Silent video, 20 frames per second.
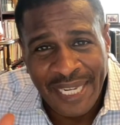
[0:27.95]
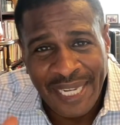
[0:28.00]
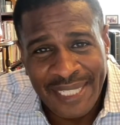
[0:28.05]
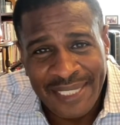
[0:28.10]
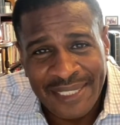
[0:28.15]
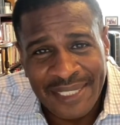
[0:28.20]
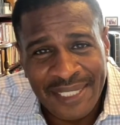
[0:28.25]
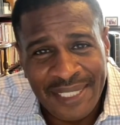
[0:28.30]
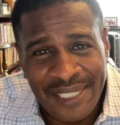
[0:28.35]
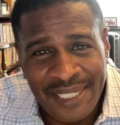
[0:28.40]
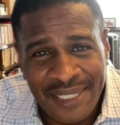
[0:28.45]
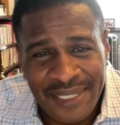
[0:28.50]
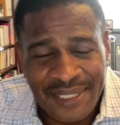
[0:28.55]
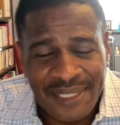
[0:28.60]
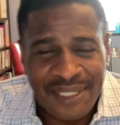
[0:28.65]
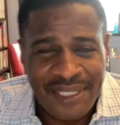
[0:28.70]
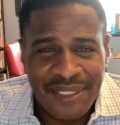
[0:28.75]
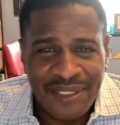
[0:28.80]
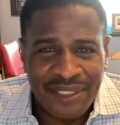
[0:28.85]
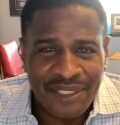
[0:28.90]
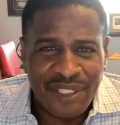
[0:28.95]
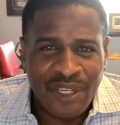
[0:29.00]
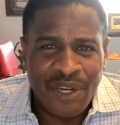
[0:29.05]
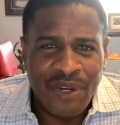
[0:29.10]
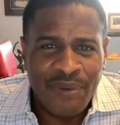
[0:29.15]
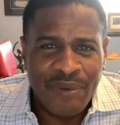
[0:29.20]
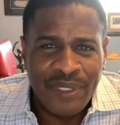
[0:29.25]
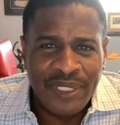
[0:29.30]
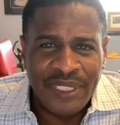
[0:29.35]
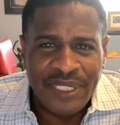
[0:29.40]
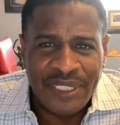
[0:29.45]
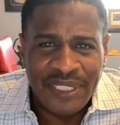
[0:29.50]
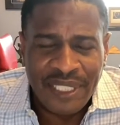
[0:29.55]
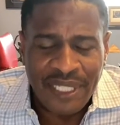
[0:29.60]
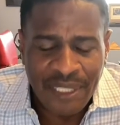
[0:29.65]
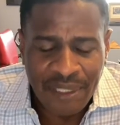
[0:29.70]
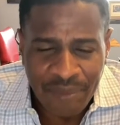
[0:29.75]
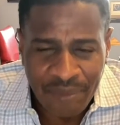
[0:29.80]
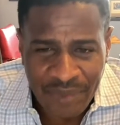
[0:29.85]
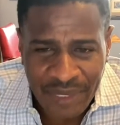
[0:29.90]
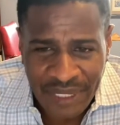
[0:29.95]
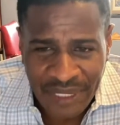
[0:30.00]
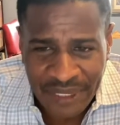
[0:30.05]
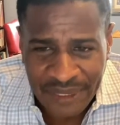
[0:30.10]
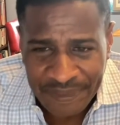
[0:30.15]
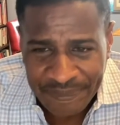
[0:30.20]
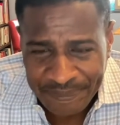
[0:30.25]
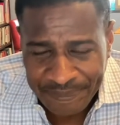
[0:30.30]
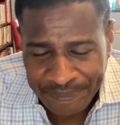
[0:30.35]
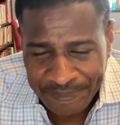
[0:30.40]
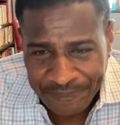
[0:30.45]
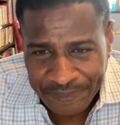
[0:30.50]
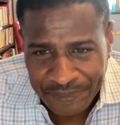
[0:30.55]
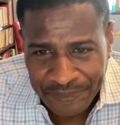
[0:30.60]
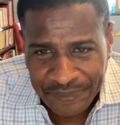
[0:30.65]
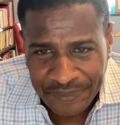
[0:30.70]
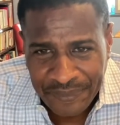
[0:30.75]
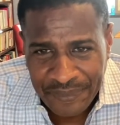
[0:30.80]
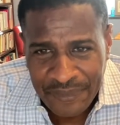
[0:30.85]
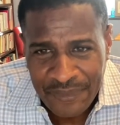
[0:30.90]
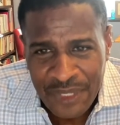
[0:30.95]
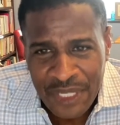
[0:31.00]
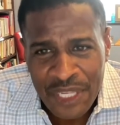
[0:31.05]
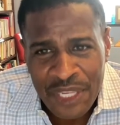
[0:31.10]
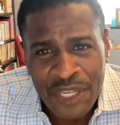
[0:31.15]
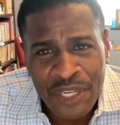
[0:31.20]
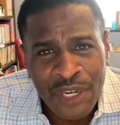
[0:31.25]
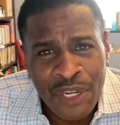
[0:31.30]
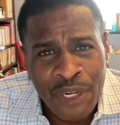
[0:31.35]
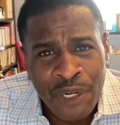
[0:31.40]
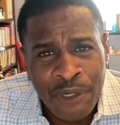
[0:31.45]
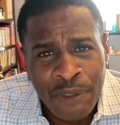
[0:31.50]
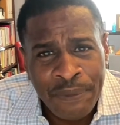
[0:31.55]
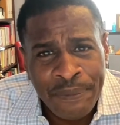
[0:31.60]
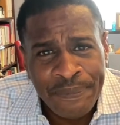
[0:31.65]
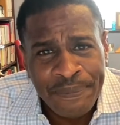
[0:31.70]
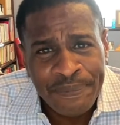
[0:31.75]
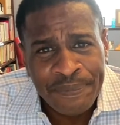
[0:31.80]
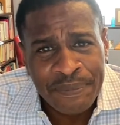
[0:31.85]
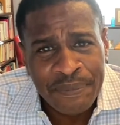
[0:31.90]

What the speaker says: As a kid, she used to always say to me, you know,